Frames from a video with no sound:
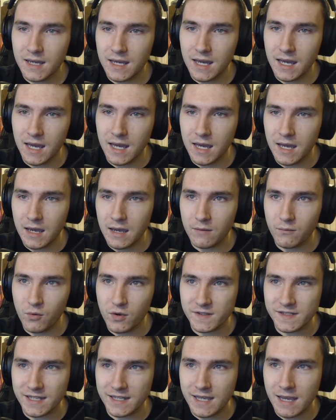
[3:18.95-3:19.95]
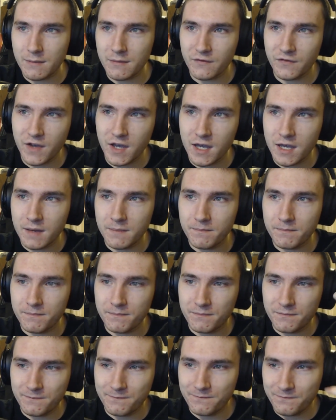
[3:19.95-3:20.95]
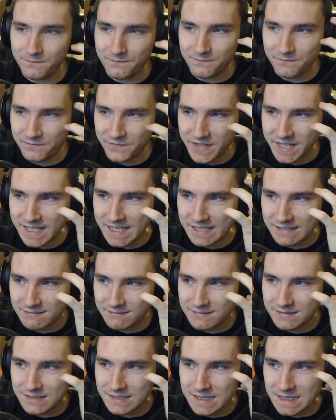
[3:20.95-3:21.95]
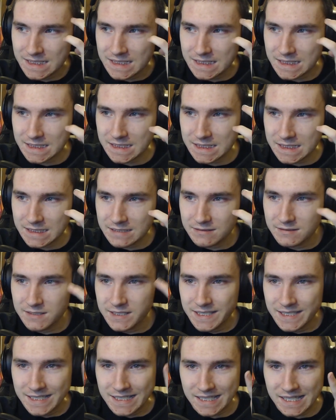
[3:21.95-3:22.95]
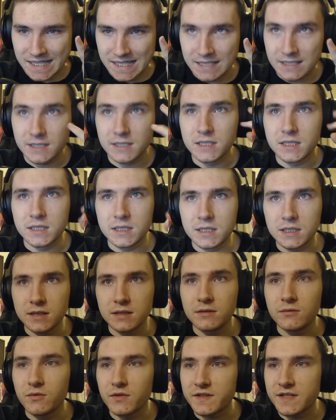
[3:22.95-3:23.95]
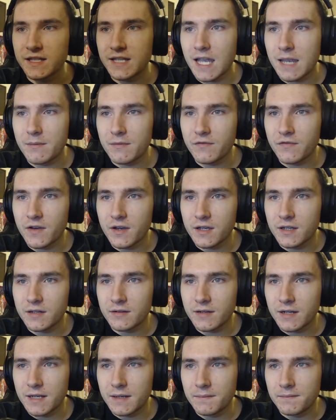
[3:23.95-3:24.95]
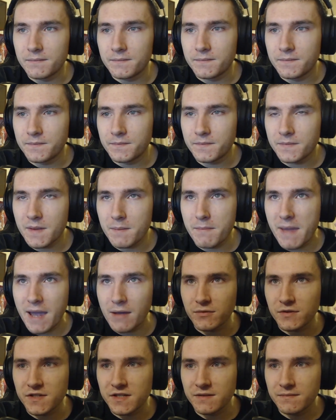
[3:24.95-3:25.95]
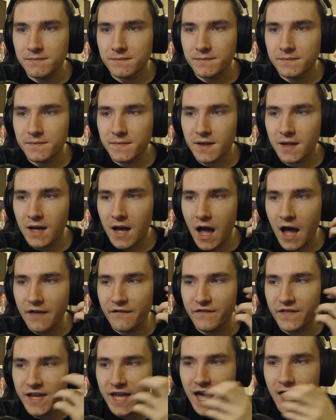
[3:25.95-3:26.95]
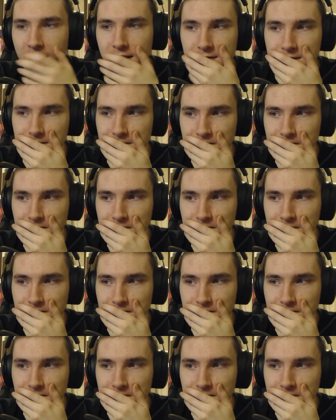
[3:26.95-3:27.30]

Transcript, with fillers: Uh, what's the name of her Frank. Uh, uh, what's the name of her um mount? I forget.